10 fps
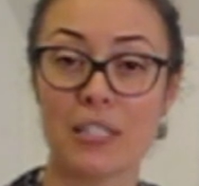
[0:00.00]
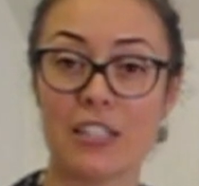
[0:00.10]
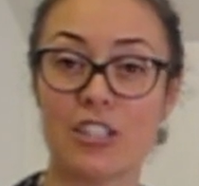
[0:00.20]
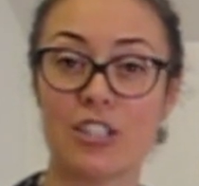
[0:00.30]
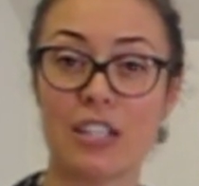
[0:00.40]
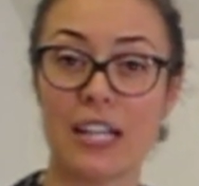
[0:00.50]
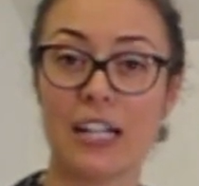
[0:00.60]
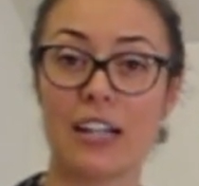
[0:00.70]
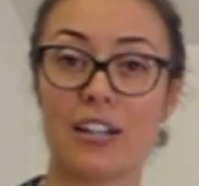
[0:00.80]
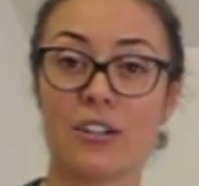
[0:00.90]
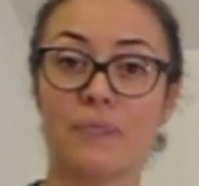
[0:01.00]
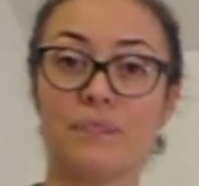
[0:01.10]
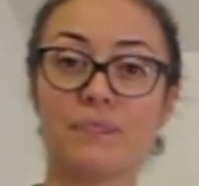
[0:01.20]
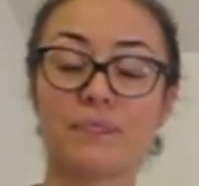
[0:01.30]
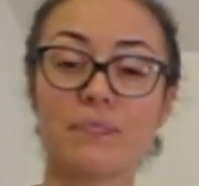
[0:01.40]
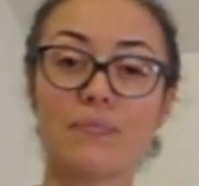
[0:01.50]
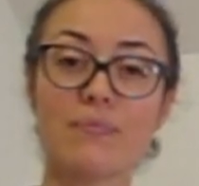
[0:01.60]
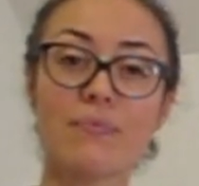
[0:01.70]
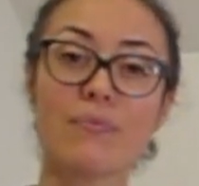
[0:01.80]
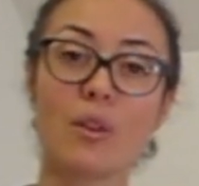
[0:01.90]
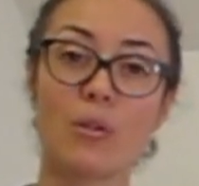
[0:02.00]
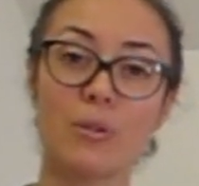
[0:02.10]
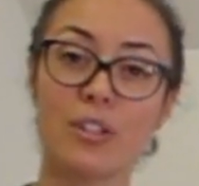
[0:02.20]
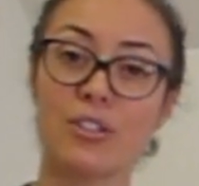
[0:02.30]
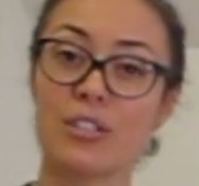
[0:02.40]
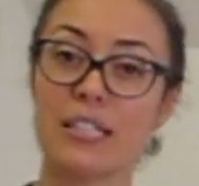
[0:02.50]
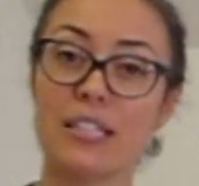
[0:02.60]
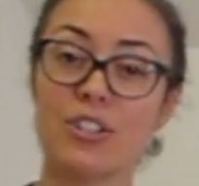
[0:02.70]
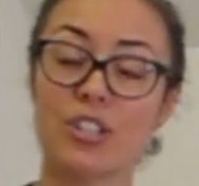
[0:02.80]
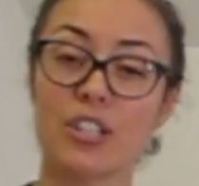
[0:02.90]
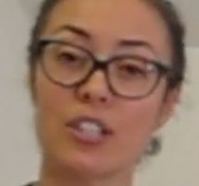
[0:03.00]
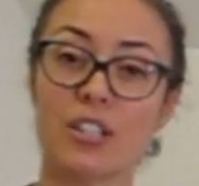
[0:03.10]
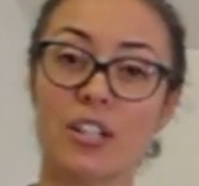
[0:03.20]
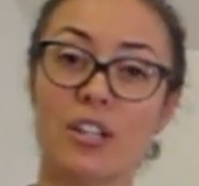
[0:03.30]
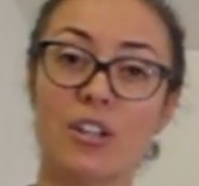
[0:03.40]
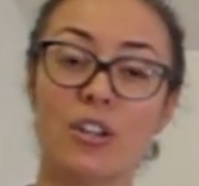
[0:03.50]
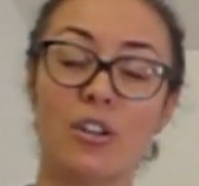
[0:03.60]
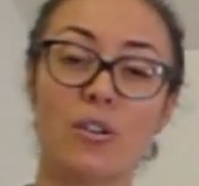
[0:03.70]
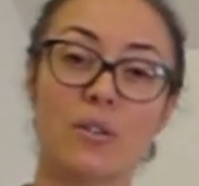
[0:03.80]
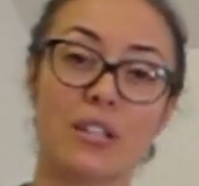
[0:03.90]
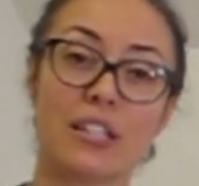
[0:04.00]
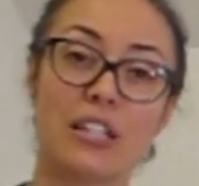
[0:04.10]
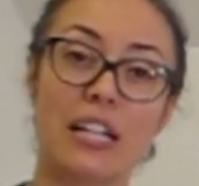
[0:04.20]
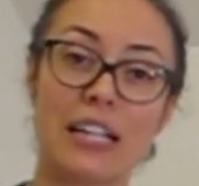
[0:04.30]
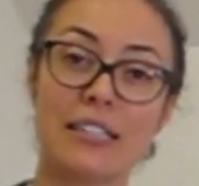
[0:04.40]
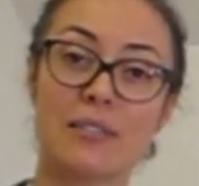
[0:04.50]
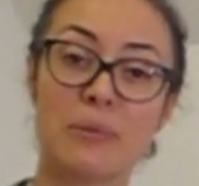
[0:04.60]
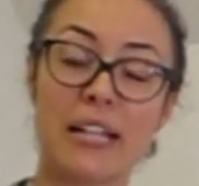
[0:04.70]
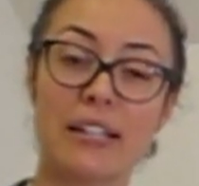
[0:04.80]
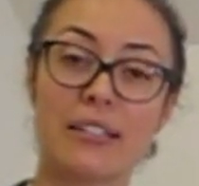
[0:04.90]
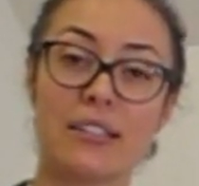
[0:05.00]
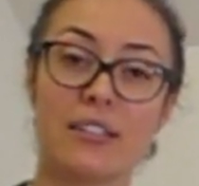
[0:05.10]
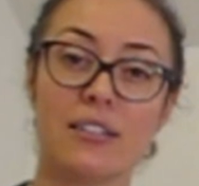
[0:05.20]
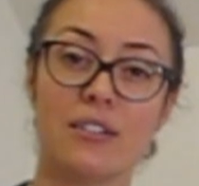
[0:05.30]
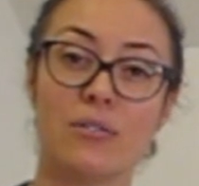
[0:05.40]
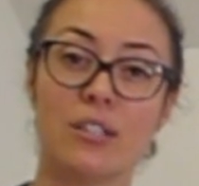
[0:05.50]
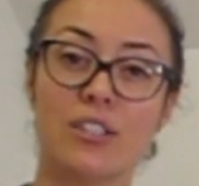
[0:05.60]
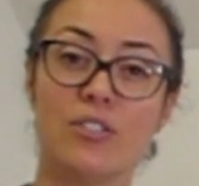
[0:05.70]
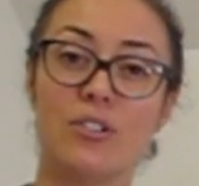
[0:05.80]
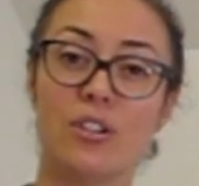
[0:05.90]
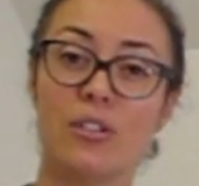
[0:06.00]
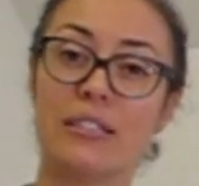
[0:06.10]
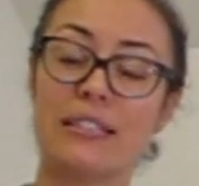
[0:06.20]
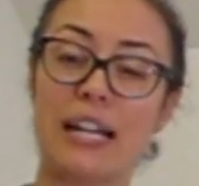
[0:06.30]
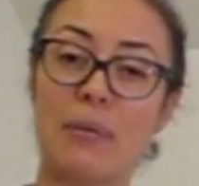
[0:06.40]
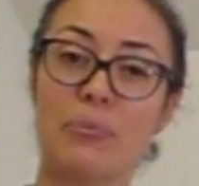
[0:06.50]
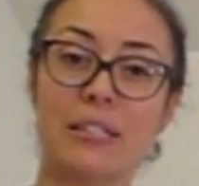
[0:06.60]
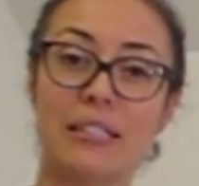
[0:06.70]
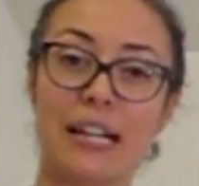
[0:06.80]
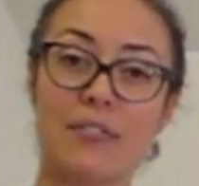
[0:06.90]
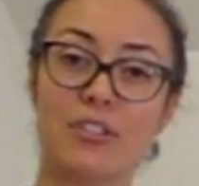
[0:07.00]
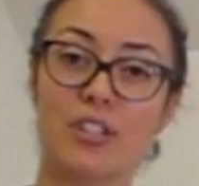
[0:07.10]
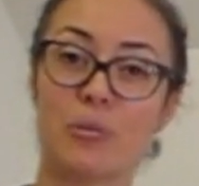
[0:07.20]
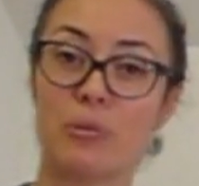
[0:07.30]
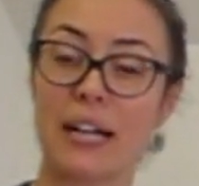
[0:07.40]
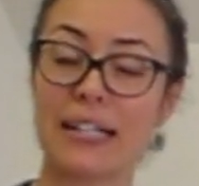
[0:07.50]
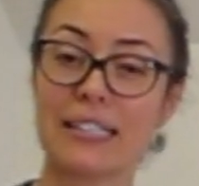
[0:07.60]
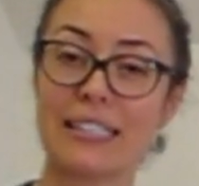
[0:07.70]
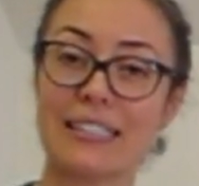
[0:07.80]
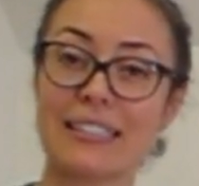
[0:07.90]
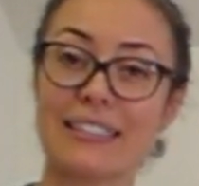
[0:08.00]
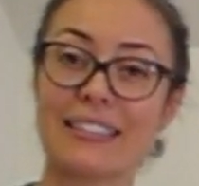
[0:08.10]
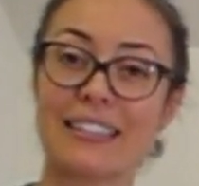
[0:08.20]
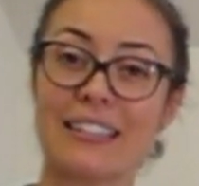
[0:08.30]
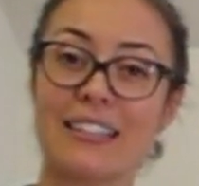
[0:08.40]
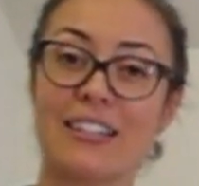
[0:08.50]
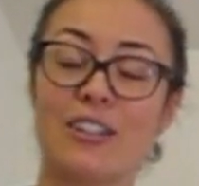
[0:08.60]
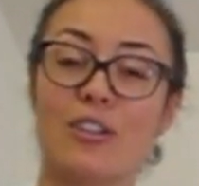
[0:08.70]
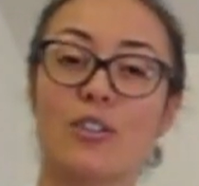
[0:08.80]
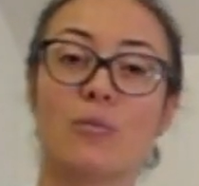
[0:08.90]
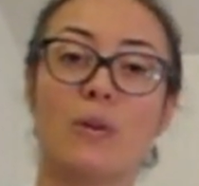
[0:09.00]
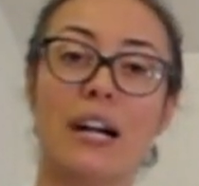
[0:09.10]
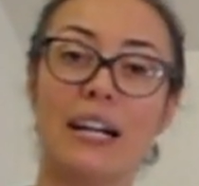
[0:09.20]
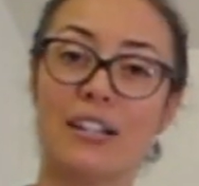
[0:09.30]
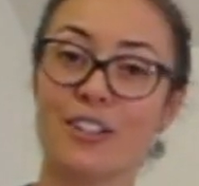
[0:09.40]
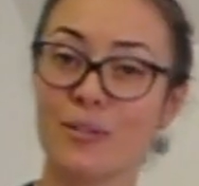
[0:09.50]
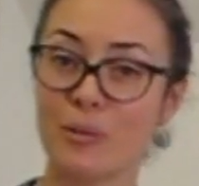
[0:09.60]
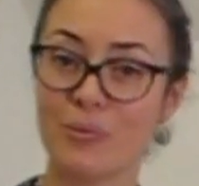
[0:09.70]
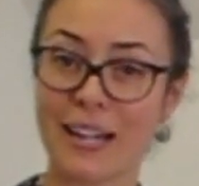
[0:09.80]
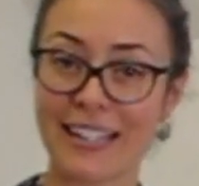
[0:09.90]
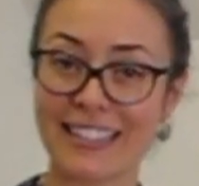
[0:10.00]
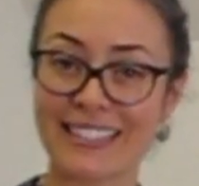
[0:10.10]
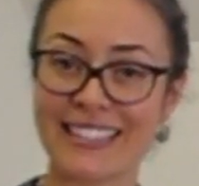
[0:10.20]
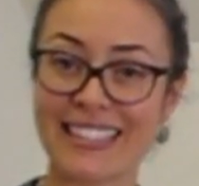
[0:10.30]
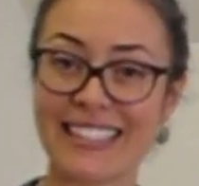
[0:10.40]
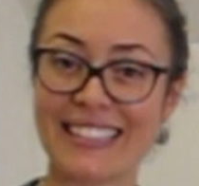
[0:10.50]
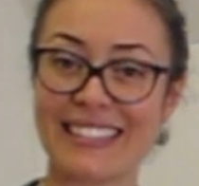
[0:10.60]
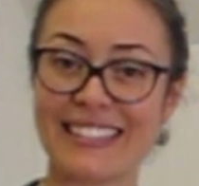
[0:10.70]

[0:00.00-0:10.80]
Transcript: and share with your teacher or with a classmate what you noticed happened after your practice or while you were practicing.